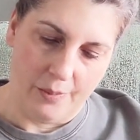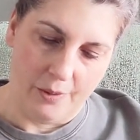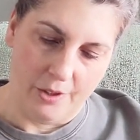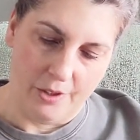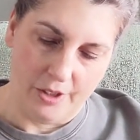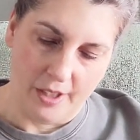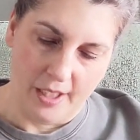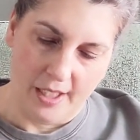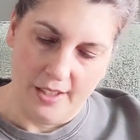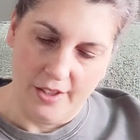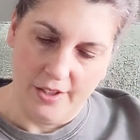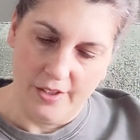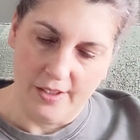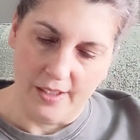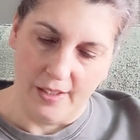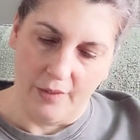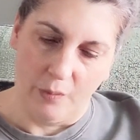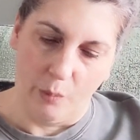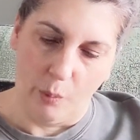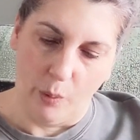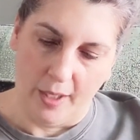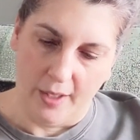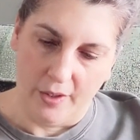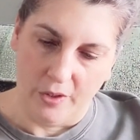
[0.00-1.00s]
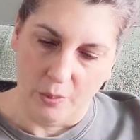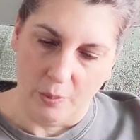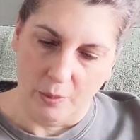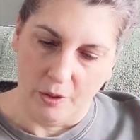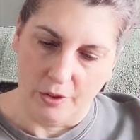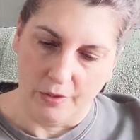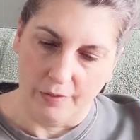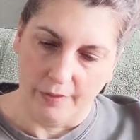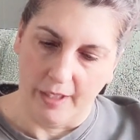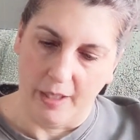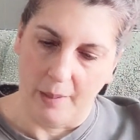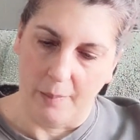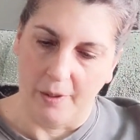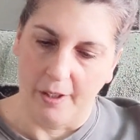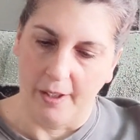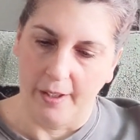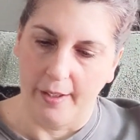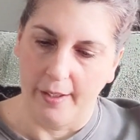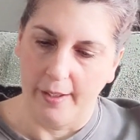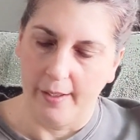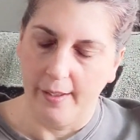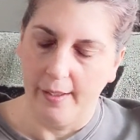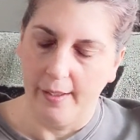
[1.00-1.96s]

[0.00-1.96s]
which I just have way too much fabric.